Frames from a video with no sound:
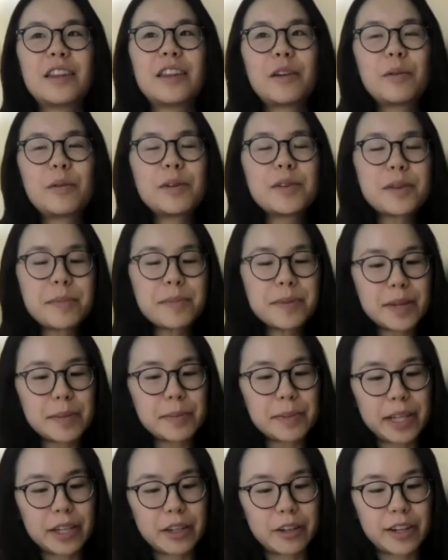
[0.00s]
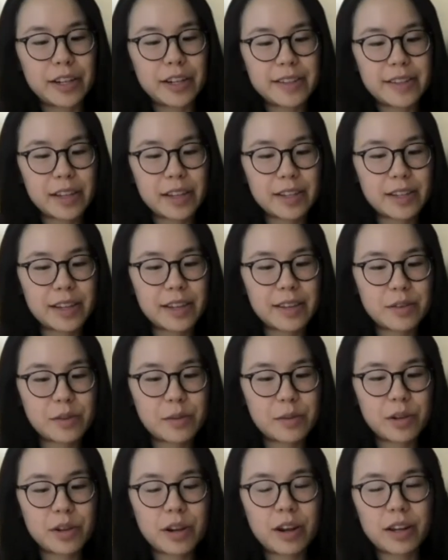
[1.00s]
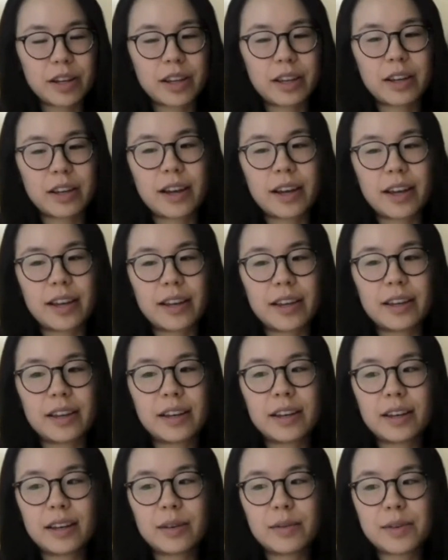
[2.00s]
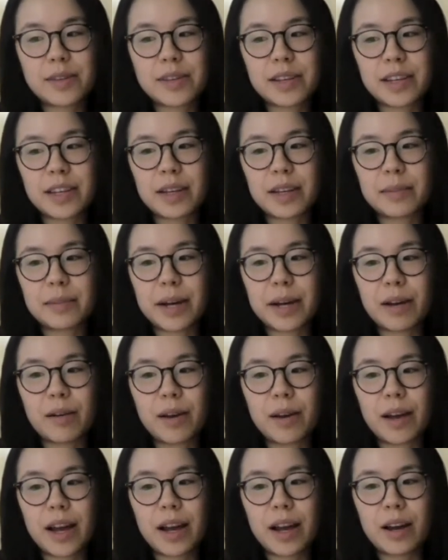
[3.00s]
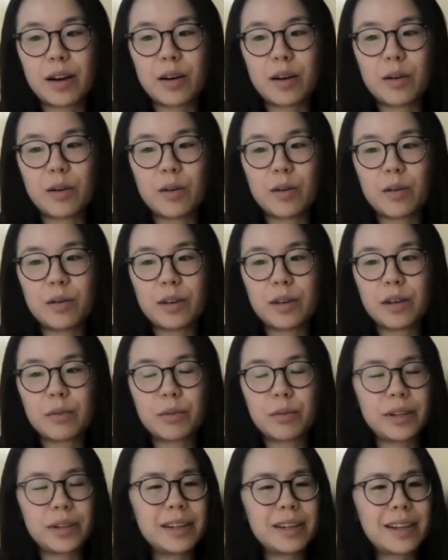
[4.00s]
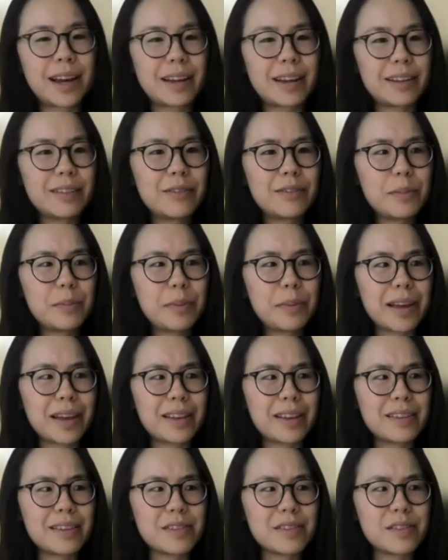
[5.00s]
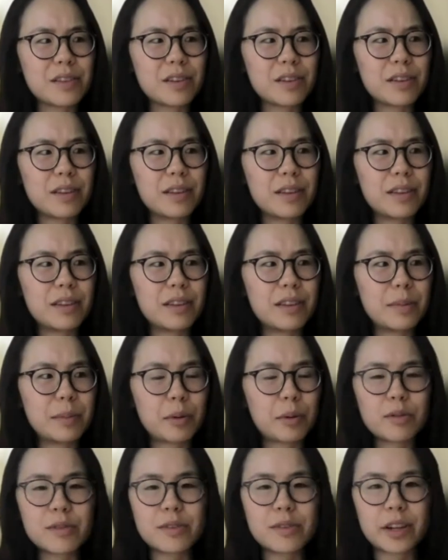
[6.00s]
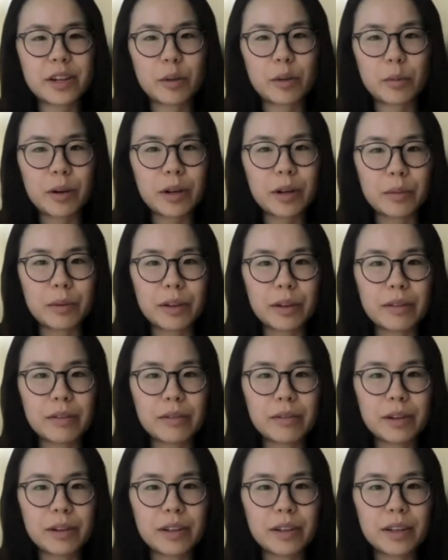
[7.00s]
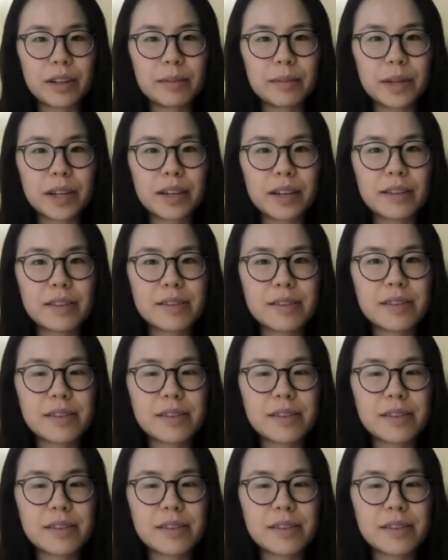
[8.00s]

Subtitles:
were some similarities as you were talking. I was thinking about how it really kind of depends on the person that you're working with, really, because